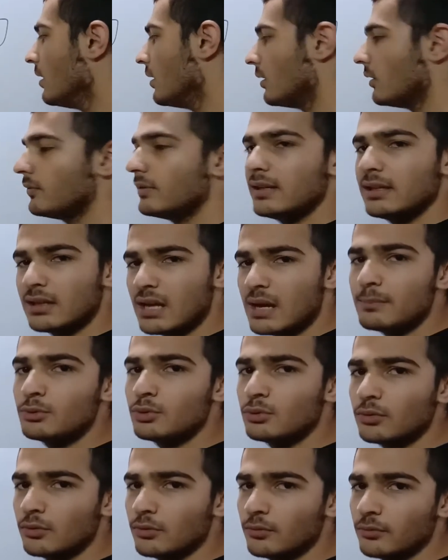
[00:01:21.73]
We will come
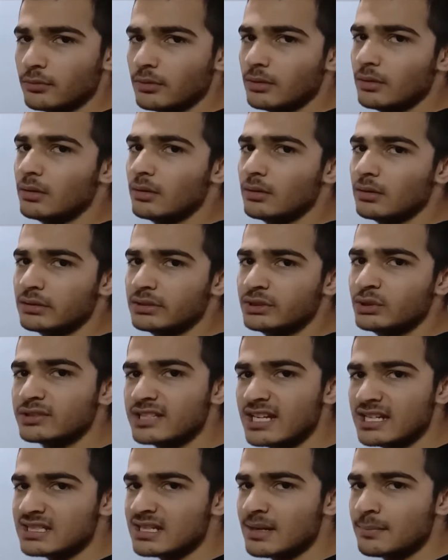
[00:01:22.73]
to those
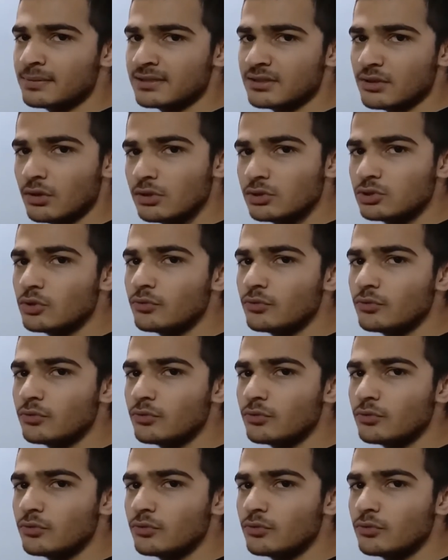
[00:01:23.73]
examples also